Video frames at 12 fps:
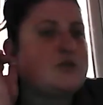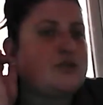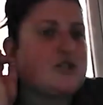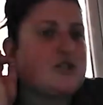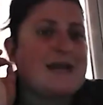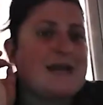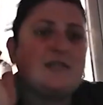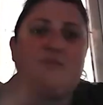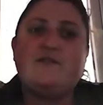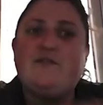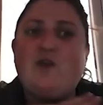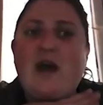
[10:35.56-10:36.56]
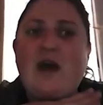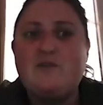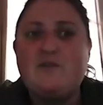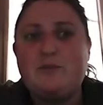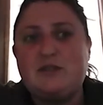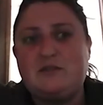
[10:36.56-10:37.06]
the chat, so if you've got
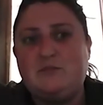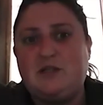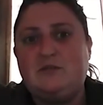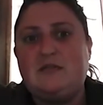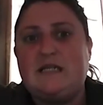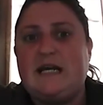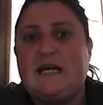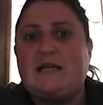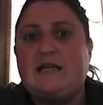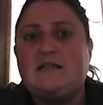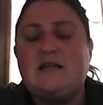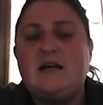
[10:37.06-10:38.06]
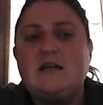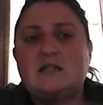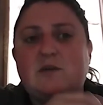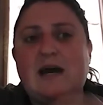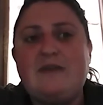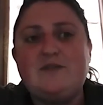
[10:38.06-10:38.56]
everybody muted,
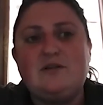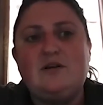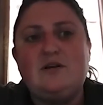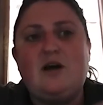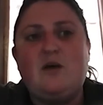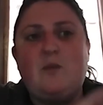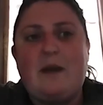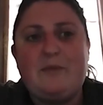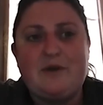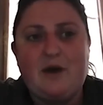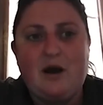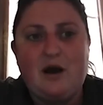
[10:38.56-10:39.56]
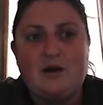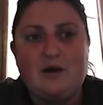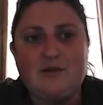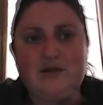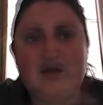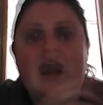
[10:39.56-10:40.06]
so I've done a lot of
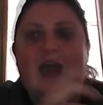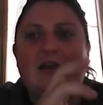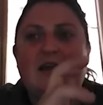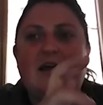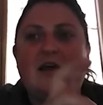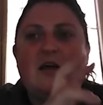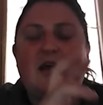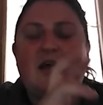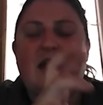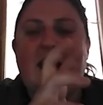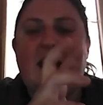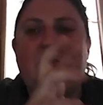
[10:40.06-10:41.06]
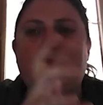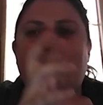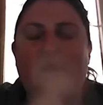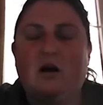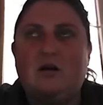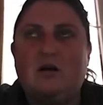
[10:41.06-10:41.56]
webinars, and
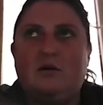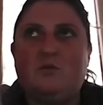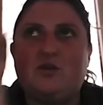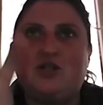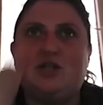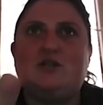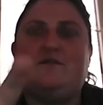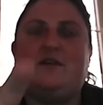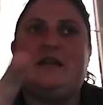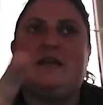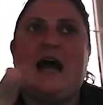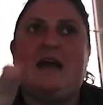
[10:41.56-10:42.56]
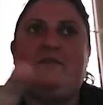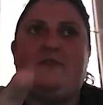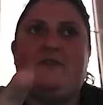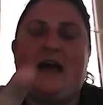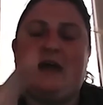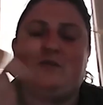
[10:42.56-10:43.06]
what was useful in that I
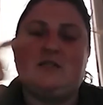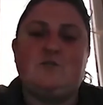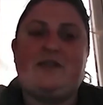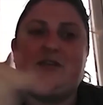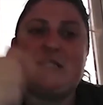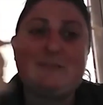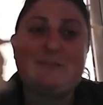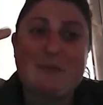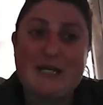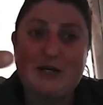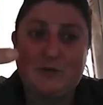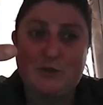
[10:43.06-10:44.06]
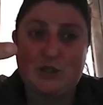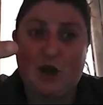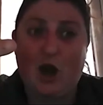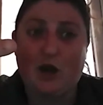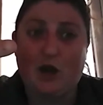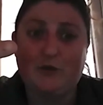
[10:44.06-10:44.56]
found is when the speaker was
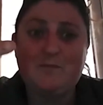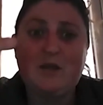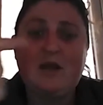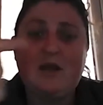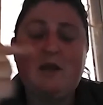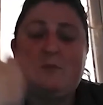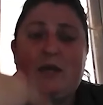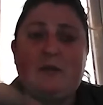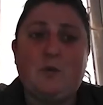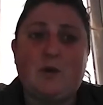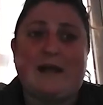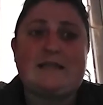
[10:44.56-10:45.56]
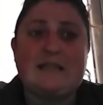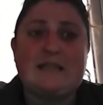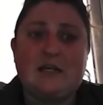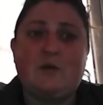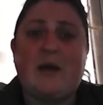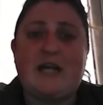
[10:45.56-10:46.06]
on, people were
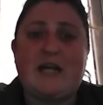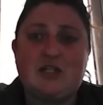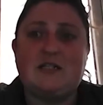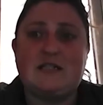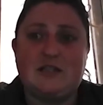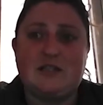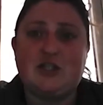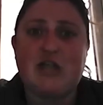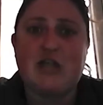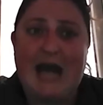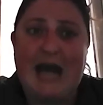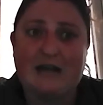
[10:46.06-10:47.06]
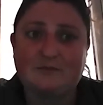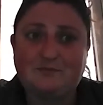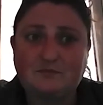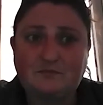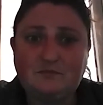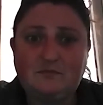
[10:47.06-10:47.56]
asking questions in the chat.
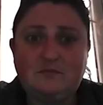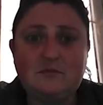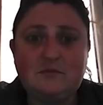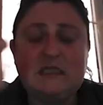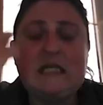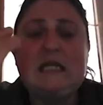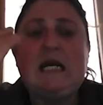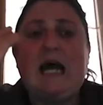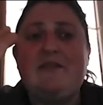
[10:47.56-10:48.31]
Yeah. And